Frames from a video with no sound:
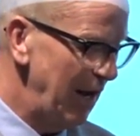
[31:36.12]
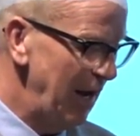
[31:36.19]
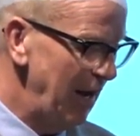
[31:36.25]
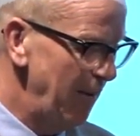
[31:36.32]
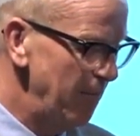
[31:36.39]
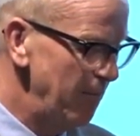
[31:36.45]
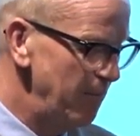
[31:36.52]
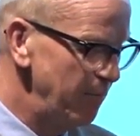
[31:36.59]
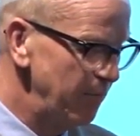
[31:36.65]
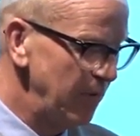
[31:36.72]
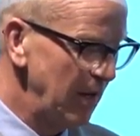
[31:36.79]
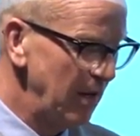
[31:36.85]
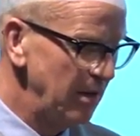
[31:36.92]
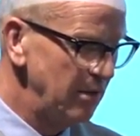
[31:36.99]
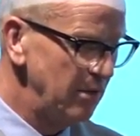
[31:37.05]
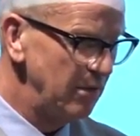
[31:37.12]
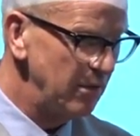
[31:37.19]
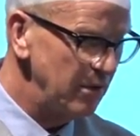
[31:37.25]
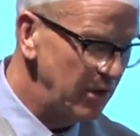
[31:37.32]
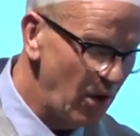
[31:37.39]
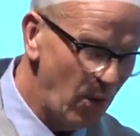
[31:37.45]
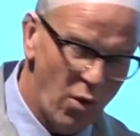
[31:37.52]
um,
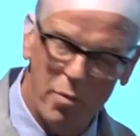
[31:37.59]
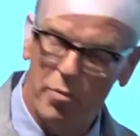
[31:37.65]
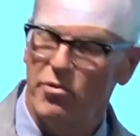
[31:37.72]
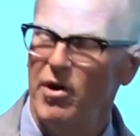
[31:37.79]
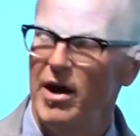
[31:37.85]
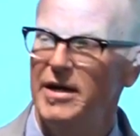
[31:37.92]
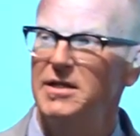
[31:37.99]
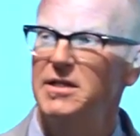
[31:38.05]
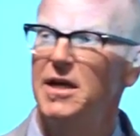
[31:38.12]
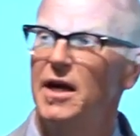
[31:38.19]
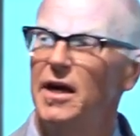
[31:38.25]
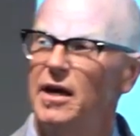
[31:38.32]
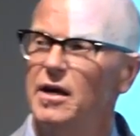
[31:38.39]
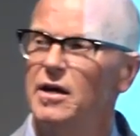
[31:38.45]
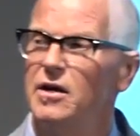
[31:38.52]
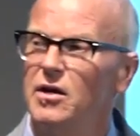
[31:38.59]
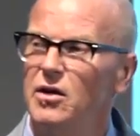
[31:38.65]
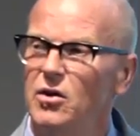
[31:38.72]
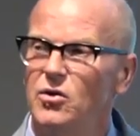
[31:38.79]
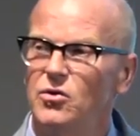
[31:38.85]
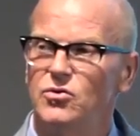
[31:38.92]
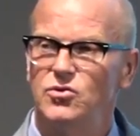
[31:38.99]
cooperating
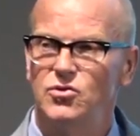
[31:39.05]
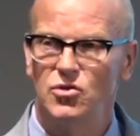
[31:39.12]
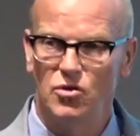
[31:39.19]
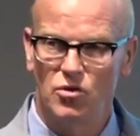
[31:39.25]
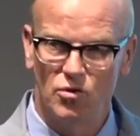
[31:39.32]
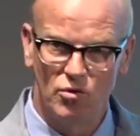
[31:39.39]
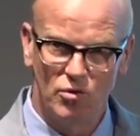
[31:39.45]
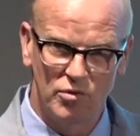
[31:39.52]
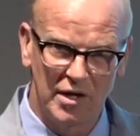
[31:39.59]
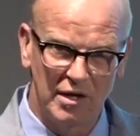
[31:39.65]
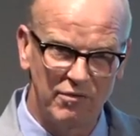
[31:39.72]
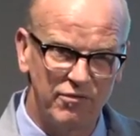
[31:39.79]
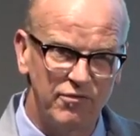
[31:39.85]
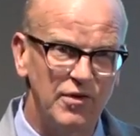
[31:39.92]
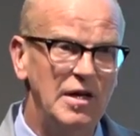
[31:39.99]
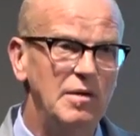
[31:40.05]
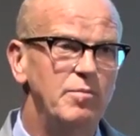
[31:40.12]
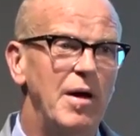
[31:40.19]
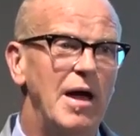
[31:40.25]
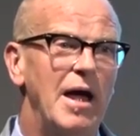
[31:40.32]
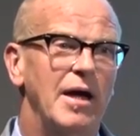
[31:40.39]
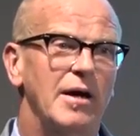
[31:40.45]
to give
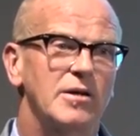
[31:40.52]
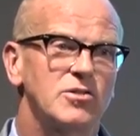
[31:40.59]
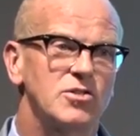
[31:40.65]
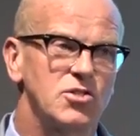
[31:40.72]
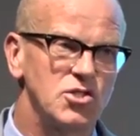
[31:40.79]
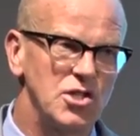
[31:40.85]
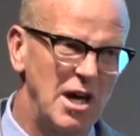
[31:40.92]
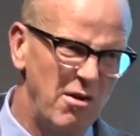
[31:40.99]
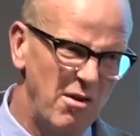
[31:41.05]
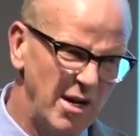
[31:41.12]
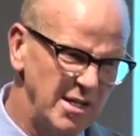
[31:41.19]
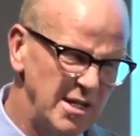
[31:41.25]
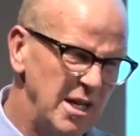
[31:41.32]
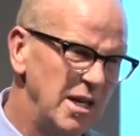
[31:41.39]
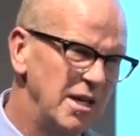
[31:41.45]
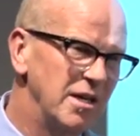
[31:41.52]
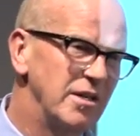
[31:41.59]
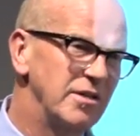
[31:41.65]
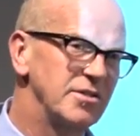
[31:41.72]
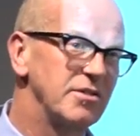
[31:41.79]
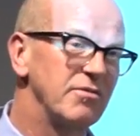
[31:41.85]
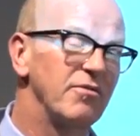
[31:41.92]
feedback, to share
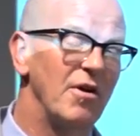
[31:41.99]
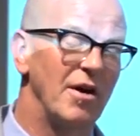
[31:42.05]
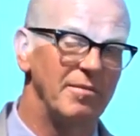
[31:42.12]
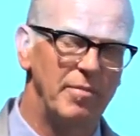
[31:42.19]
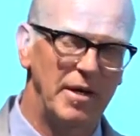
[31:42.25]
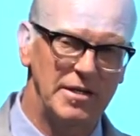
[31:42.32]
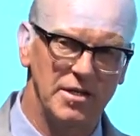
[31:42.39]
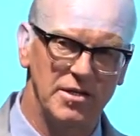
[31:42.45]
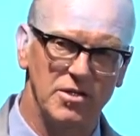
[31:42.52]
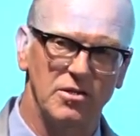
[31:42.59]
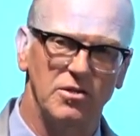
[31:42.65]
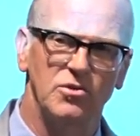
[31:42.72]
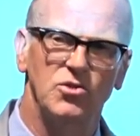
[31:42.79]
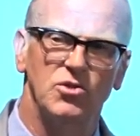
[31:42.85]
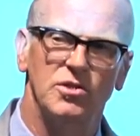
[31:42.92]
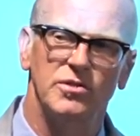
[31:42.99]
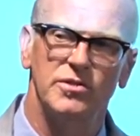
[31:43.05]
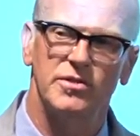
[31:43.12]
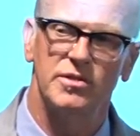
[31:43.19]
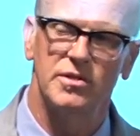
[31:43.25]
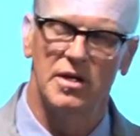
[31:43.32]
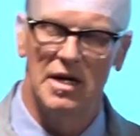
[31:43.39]
ideas, to find better
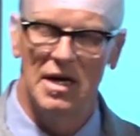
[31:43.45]
solutions.